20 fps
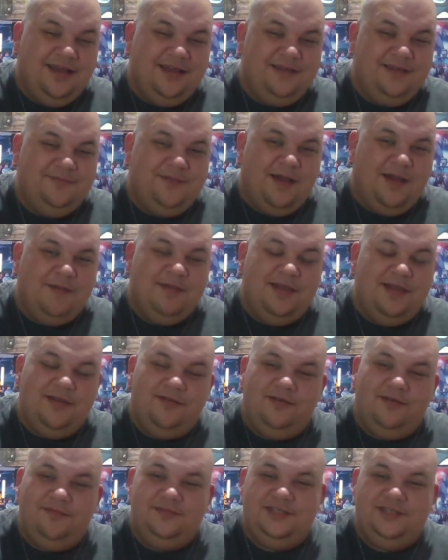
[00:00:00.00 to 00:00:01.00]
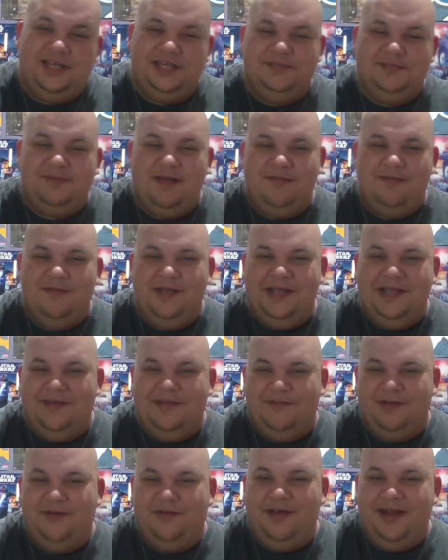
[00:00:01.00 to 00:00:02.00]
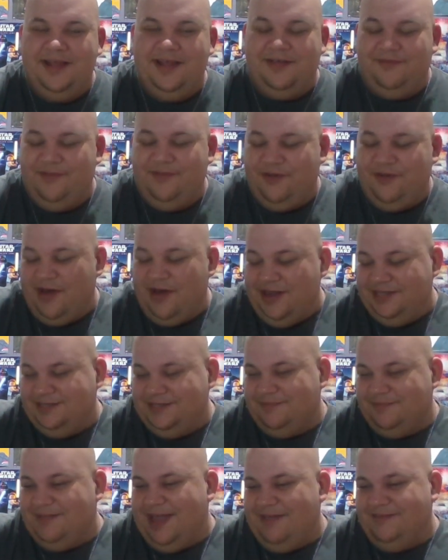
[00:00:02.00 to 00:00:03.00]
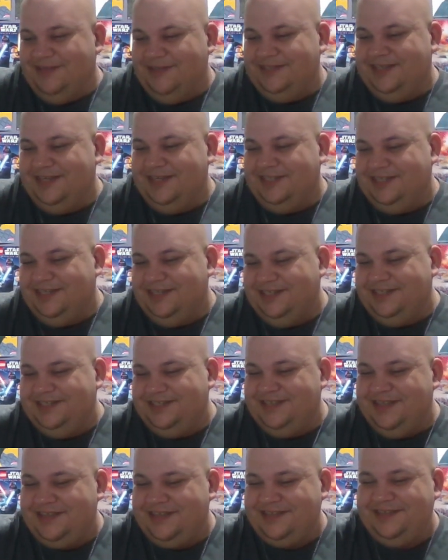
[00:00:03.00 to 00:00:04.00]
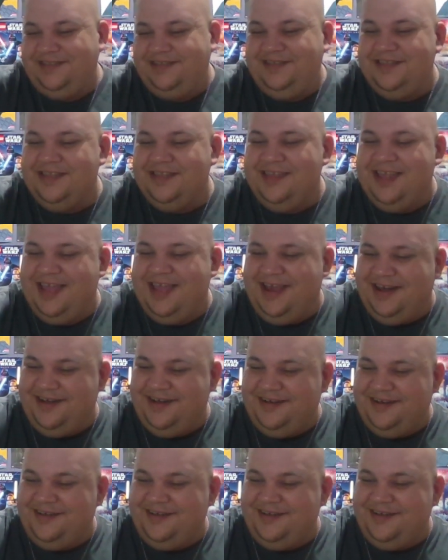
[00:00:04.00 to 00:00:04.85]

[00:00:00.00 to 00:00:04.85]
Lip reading: Probably Chucky's probably regretting some life decisions there.